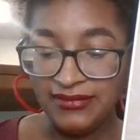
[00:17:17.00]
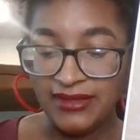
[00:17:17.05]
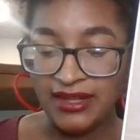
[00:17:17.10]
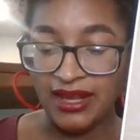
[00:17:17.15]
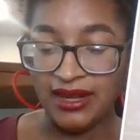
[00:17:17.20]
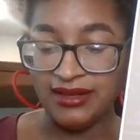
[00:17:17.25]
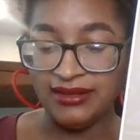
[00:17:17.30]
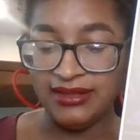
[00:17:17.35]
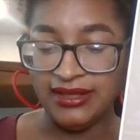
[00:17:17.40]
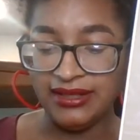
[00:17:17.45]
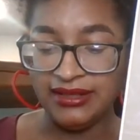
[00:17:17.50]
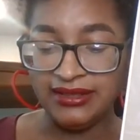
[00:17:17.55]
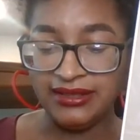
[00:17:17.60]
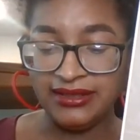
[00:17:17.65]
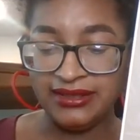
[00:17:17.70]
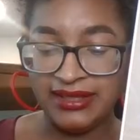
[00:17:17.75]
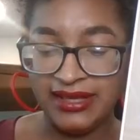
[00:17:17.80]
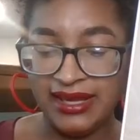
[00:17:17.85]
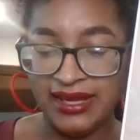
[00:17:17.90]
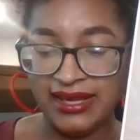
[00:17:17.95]
Another
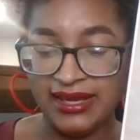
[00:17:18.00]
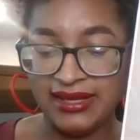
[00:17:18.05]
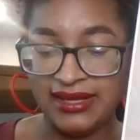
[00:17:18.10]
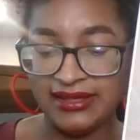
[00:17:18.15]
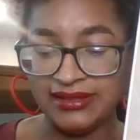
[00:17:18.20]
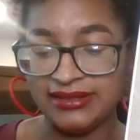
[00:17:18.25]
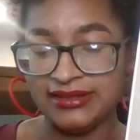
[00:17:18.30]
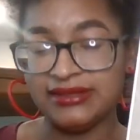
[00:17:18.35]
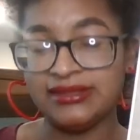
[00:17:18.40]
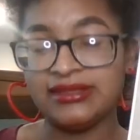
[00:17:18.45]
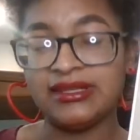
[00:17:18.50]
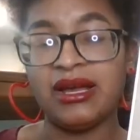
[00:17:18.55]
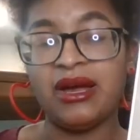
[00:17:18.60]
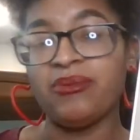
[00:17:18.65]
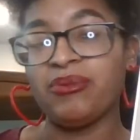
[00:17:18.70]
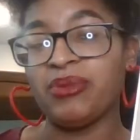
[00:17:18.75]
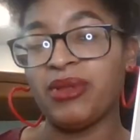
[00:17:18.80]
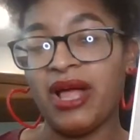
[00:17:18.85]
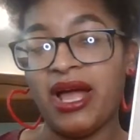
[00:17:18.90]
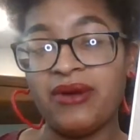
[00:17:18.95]
thing is
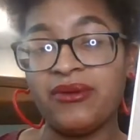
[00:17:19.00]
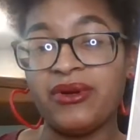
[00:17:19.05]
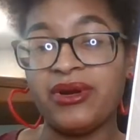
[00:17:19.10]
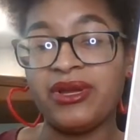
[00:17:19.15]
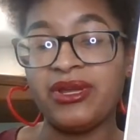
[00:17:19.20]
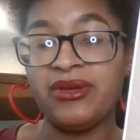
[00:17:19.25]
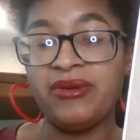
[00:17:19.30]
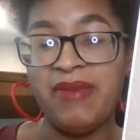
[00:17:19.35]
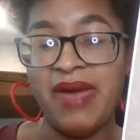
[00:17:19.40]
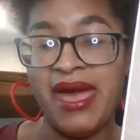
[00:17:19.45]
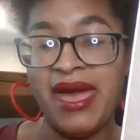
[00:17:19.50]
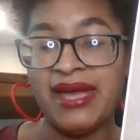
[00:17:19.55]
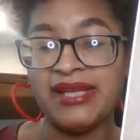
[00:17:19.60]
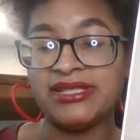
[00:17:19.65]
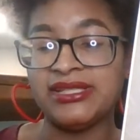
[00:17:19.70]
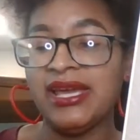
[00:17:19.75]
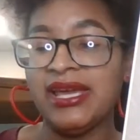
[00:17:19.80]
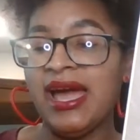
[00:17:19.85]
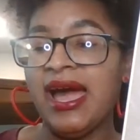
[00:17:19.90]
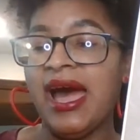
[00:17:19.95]
apply where you match.